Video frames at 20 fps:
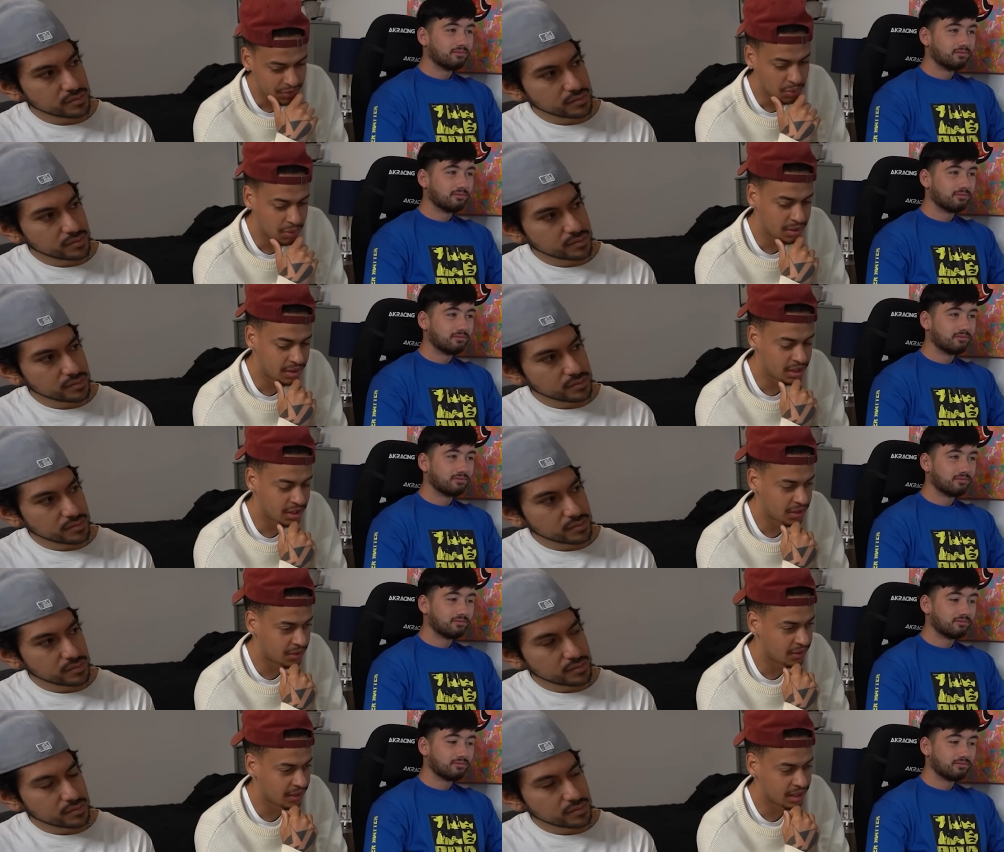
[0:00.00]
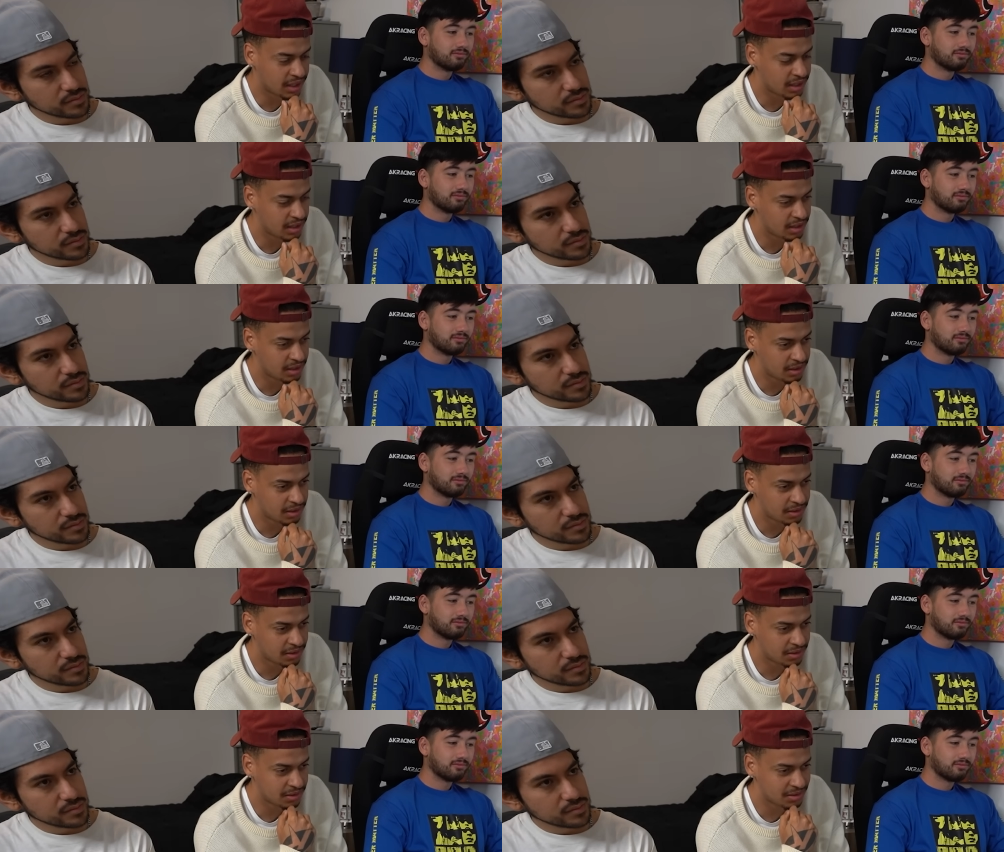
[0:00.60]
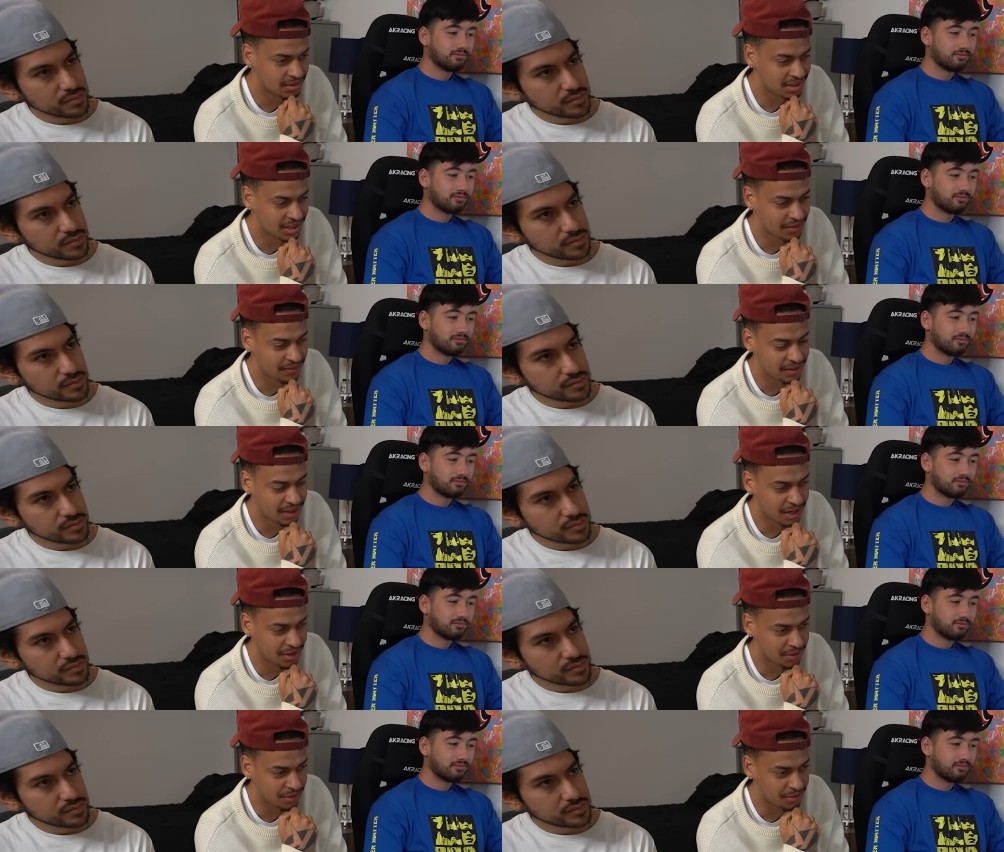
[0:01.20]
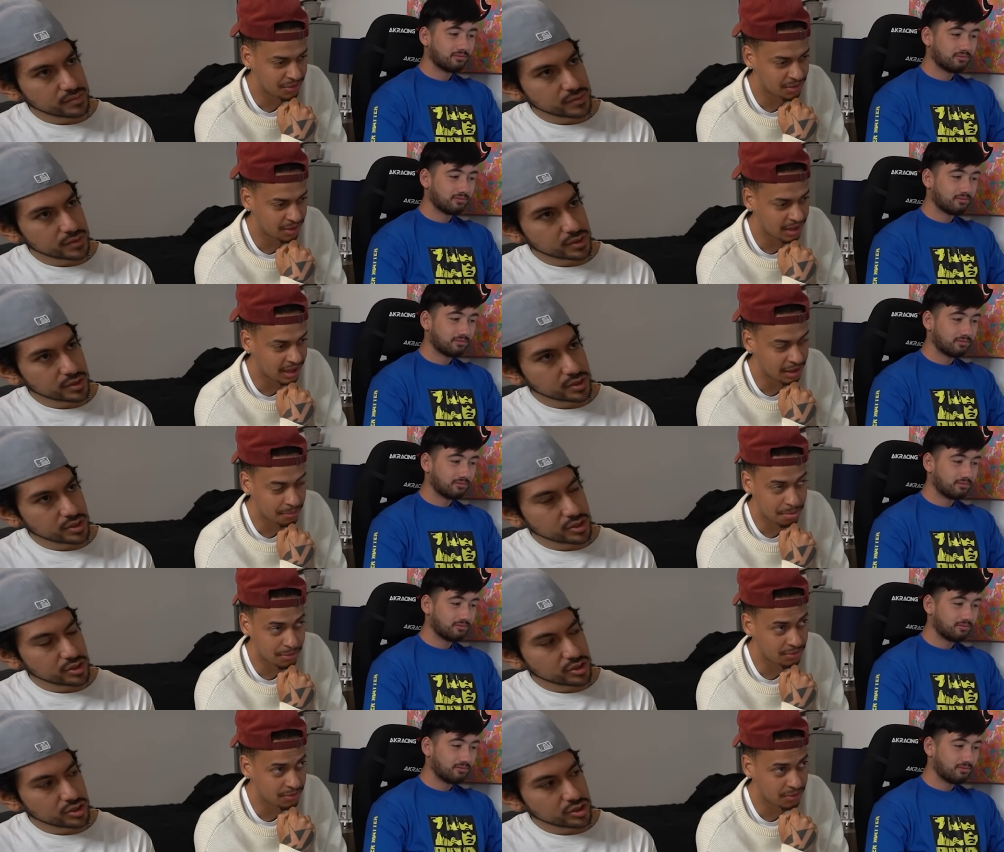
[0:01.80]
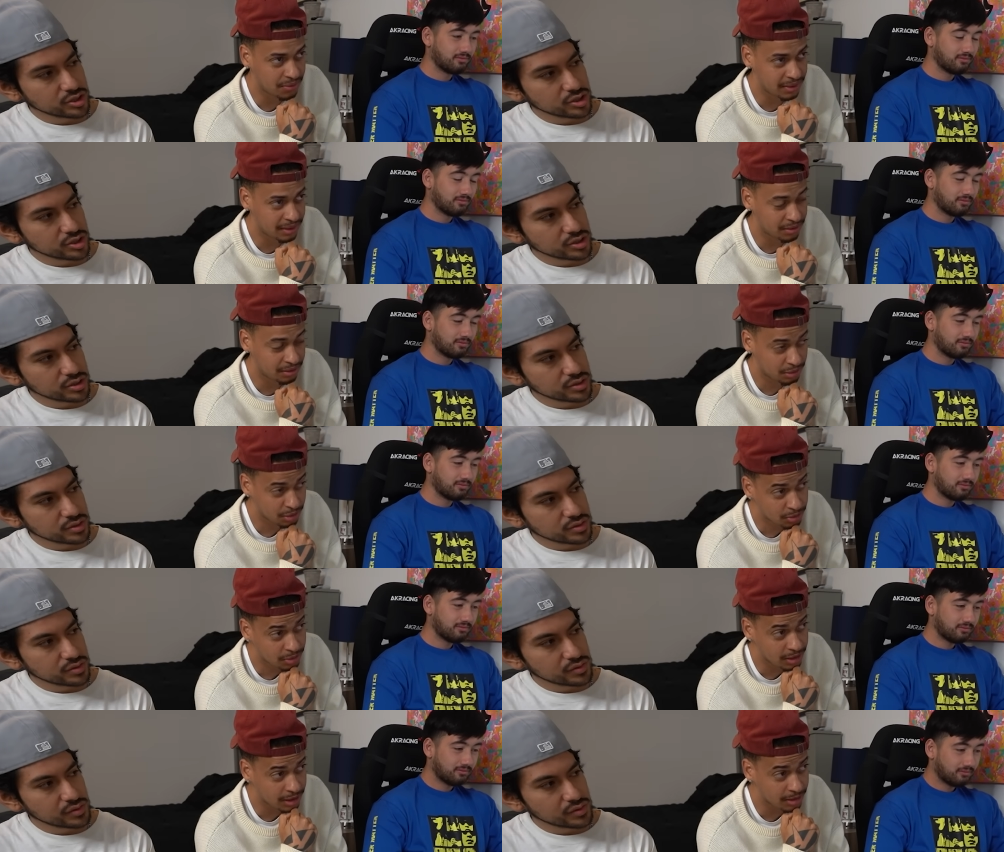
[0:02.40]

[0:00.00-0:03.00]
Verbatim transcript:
Speaker 1: If you would have known that your significant other drank before and threw